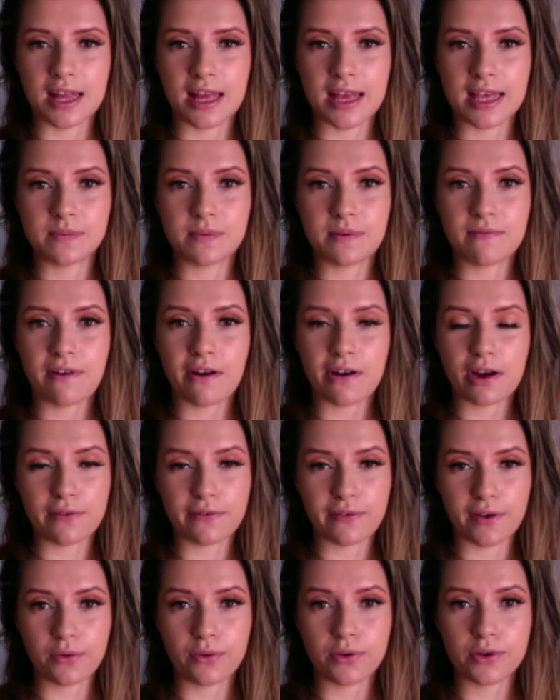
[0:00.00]
has been very
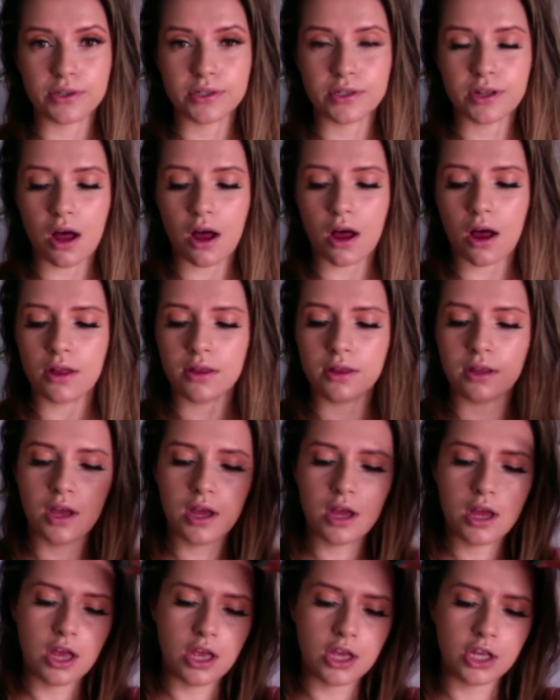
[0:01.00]
focused on,
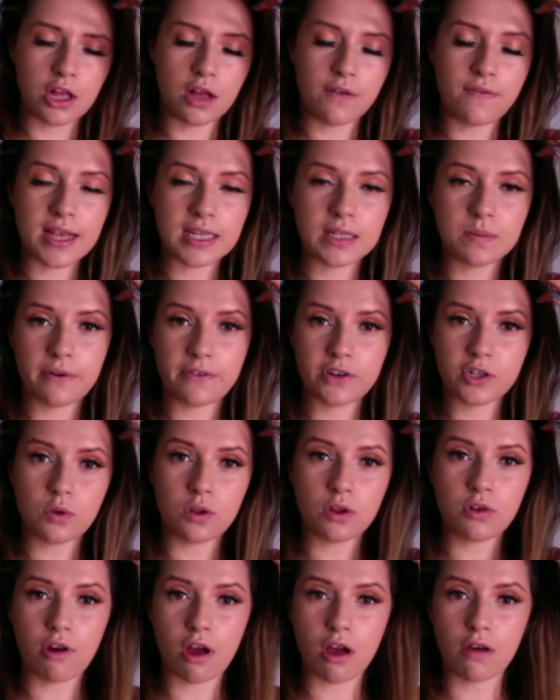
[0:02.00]
you know, their
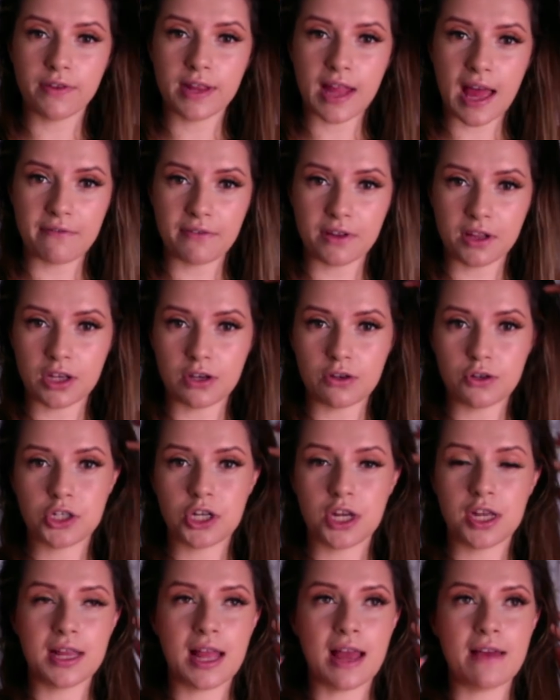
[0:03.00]
spiritual growth and
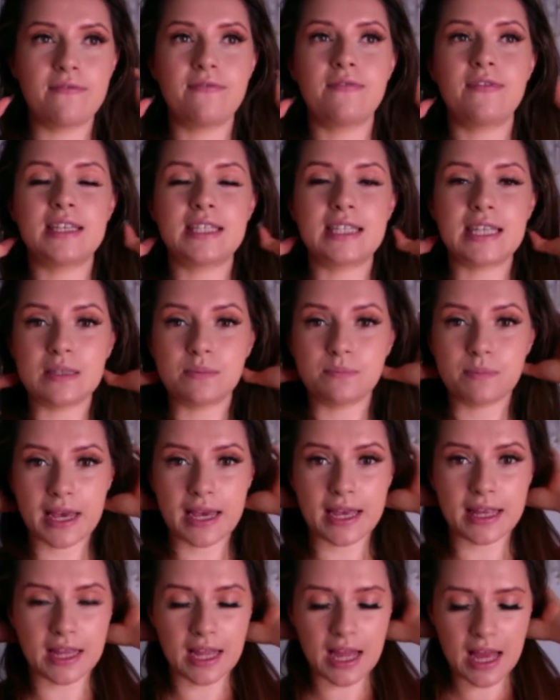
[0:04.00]
evolution. Like, this has
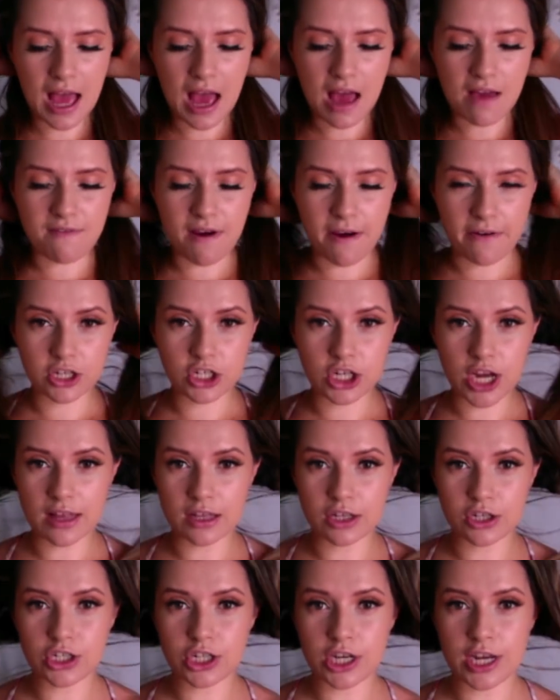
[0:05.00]
been a very
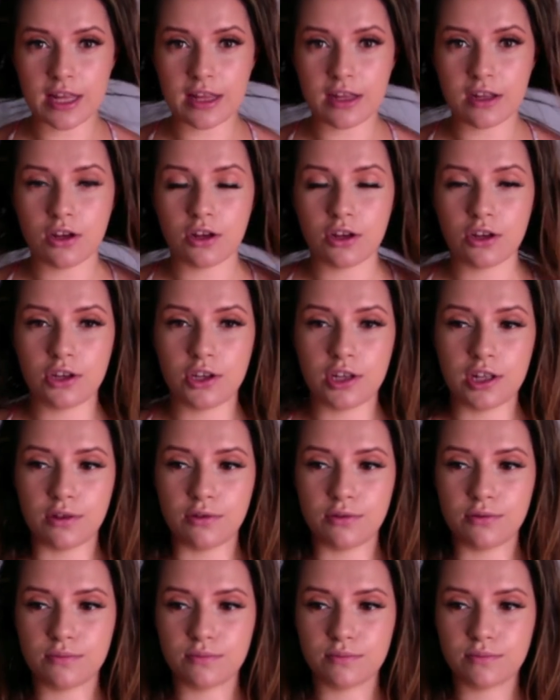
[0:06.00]
challenging, you
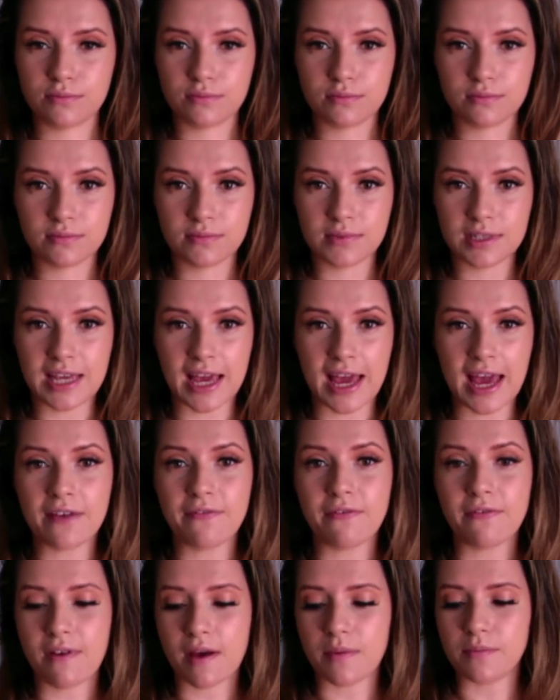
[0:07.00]
know, year
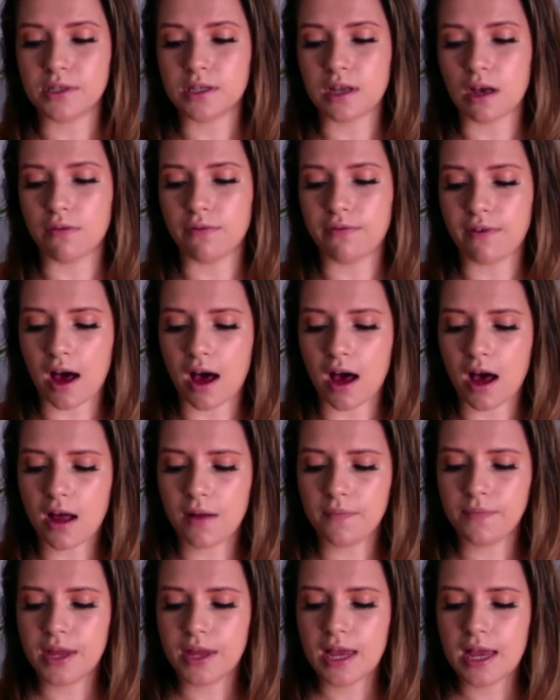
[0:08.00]
for them so far.
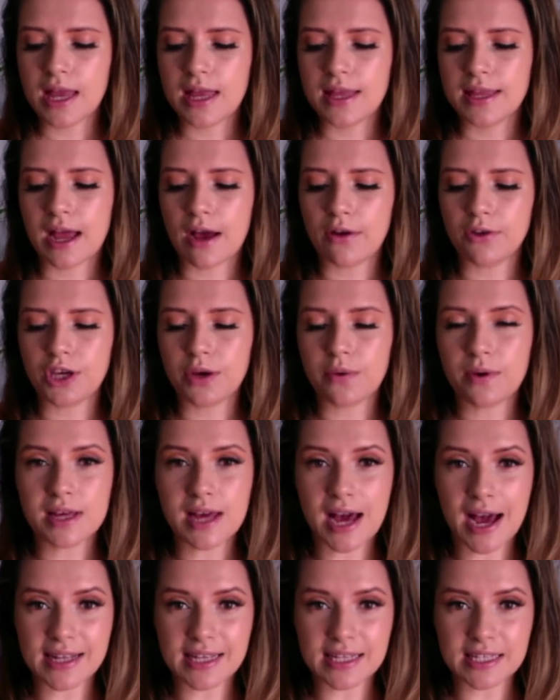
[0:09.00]
Now, you are
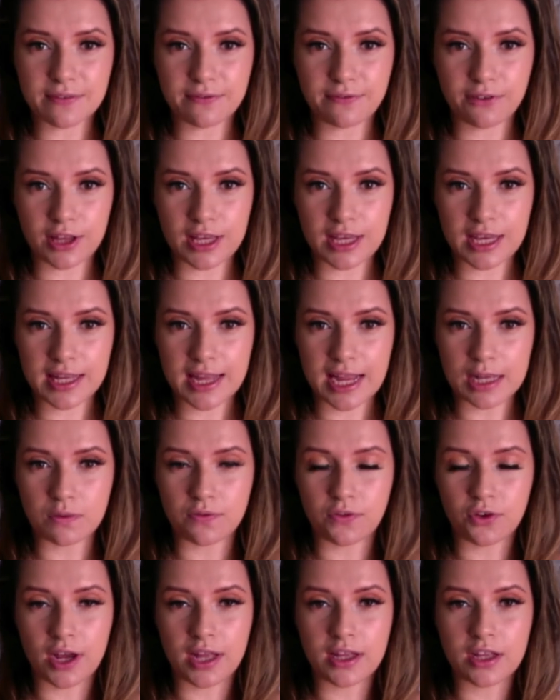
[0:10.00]
guided to fully connect with
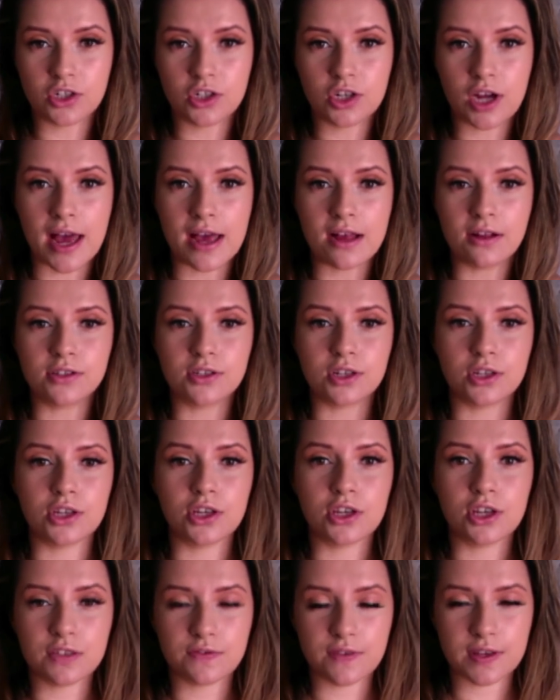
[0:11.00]
your inner child, so
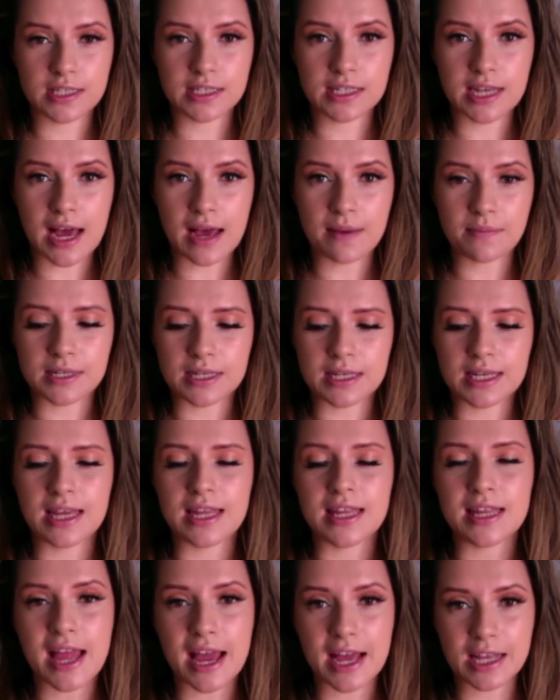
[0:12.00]
use this time to
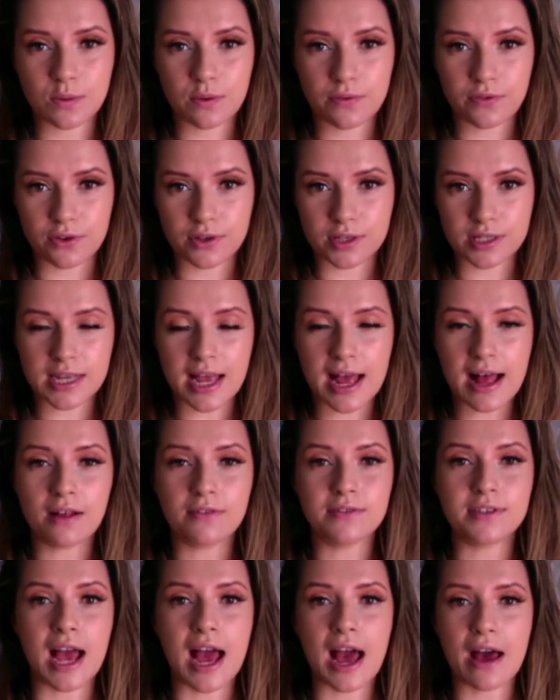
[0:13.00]
connect with yourself,
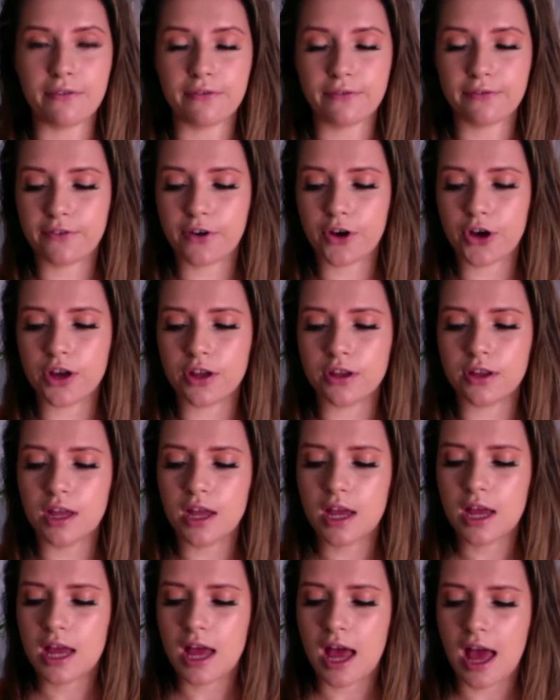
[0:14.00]
to have fun,
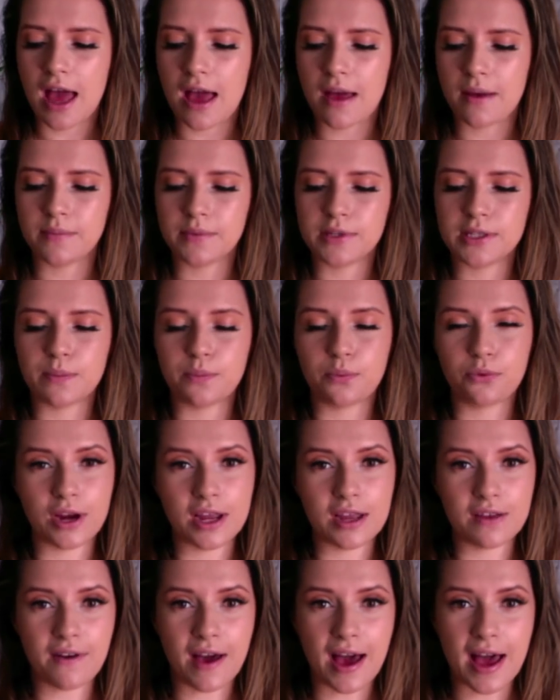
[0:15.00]
to
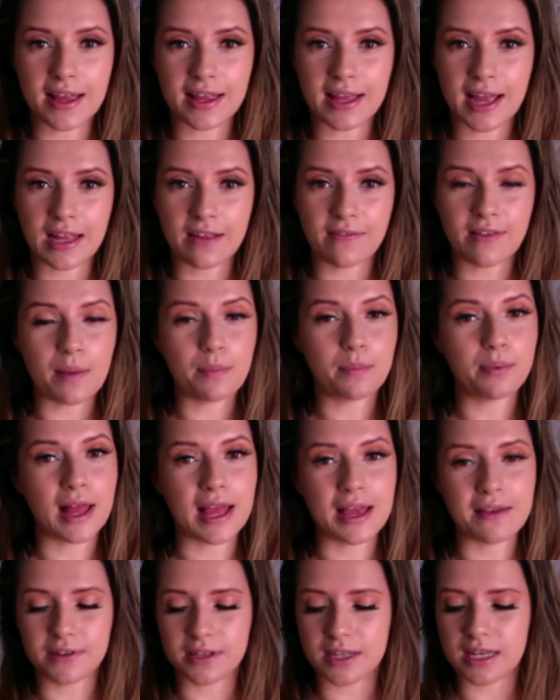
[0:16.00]
bring that kind of like
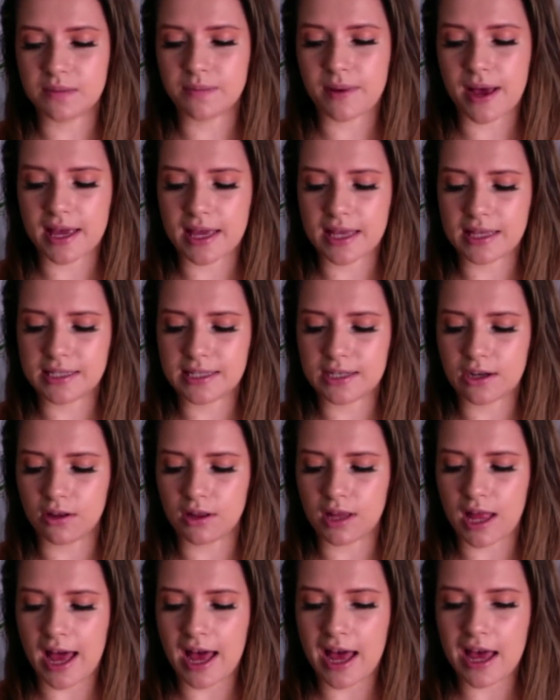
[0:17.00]
playfulness back into your
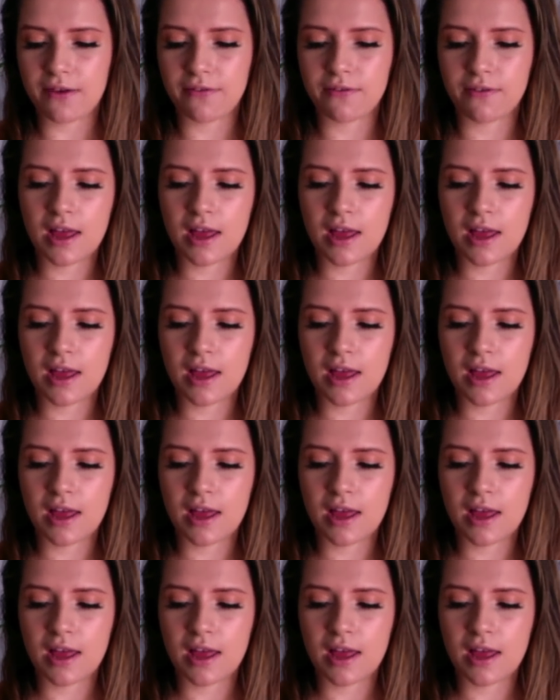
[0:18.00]
life.